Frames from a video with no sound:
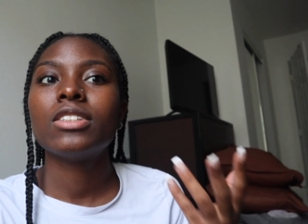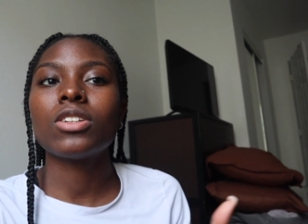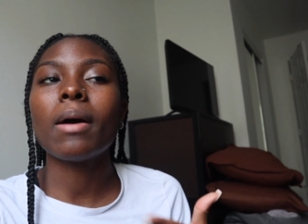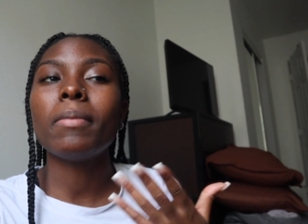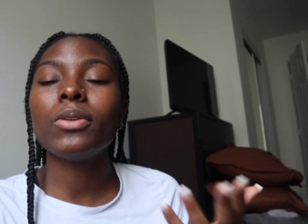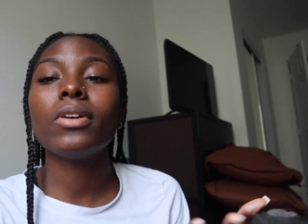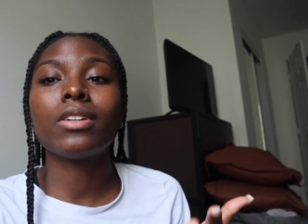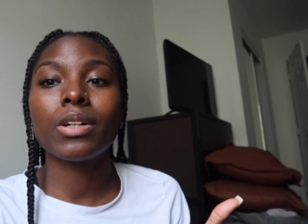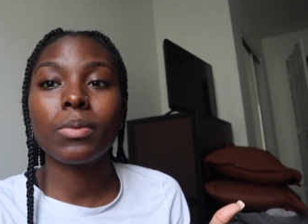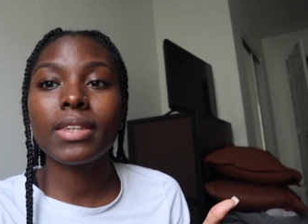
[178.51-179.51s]
so I've been doing
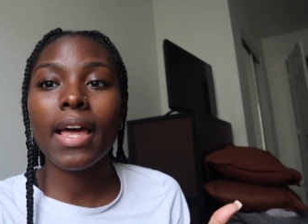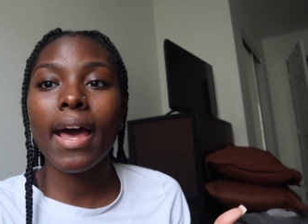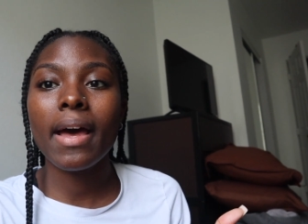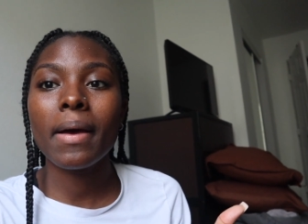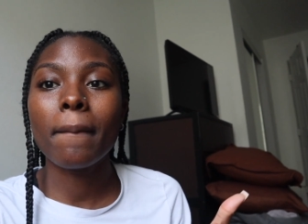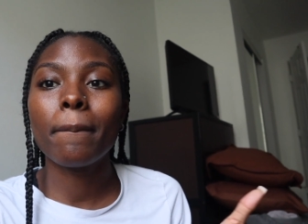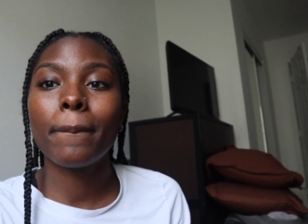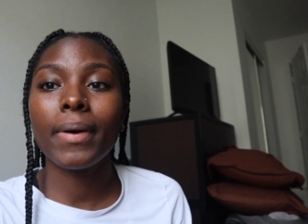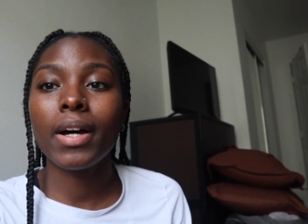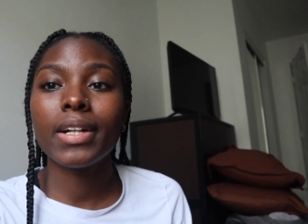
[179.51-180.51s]
good with that.
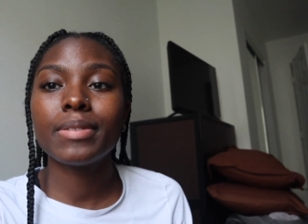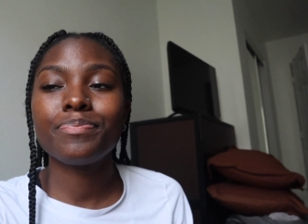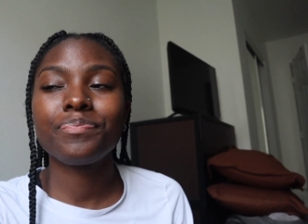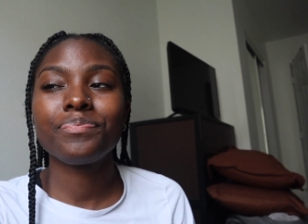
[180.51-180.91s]
But